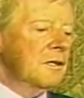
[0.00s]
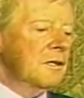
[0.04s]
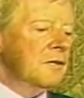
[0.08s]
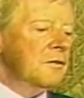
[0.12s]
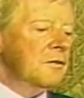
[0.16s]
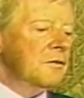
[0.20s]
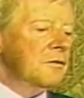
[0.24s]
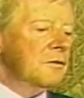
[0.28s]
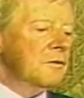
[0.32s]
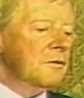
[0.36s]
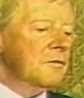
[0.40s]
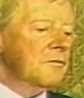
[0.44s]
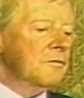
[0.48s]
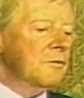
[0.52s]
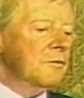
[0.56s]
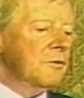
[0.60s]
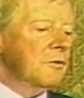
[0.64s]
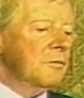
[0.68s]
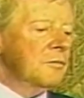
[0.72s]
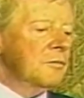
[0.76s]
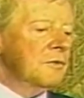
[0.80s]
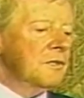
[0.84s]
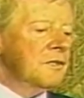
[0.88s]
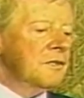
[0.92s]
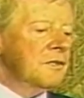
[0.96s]
and you can
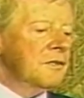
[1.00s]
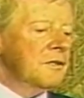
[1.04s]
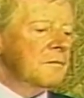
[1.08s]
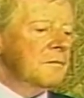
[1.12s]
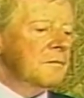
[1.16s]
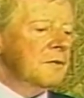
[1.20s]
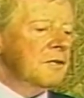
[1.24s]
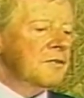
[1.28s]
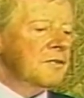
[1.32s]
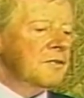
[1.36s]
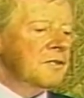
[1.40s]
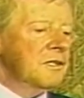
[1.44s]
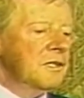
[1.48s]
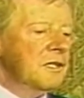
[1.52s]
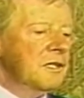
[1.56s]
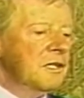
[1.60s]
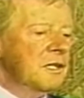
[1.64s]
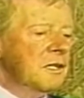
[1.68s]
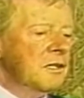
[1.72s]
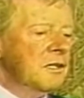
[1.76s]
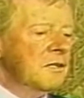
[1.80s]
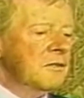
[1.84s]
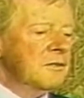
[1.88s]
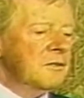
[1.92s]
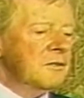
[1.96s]
form it into the most
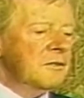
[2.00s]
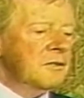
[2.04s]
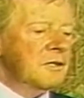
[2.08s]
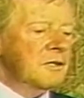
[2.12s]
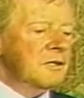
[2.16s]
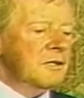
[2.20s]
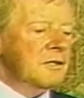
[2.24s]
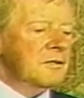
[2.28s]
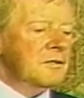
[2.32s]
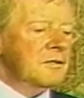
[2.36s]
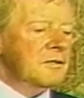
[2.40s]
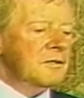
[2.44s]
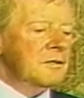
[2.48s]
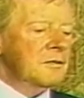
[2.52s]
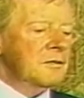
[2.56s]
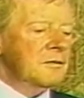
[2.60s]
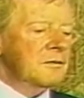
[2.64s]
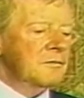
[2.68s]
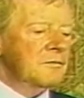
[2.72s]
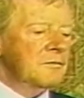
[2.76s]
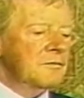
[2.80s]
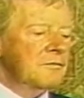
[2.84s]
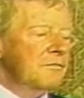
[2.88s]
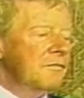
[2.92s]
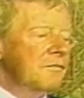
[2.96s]
intricate
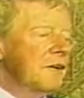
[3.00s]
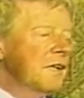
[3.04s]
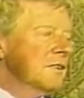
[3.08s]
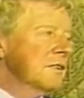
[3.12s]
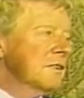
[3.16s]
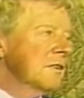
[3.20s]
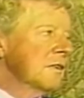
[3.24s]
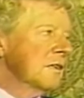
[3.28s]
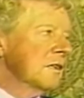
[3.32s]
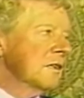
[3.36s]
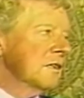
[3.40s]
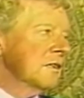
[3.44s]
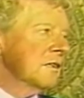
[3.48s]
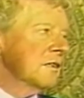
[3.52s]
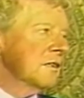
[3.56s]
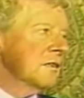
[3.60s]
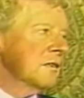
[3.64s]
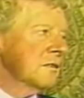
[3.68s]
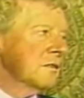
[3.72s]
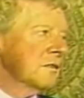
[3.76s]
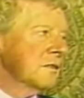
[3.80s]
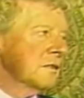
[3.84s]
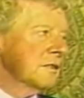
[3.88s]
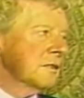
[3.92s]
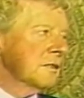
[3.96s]
and
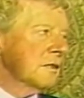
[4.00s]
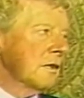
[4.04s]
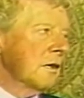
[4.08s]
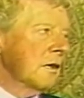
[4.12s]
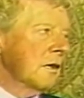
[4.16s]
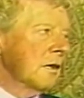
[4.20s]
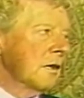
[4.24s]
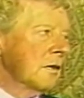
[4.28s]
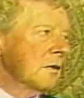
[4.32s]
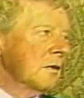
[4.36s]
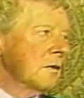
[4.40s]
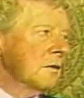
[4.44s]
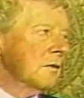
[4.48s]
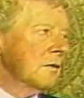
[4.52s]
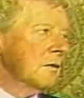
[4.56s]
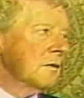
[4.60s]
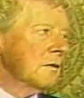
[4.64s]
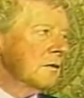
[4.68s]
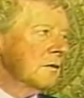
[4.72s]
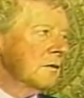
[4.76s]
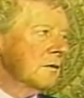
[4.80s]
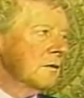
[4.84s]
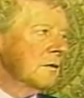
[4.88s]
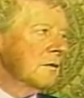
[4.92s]
fascinating designs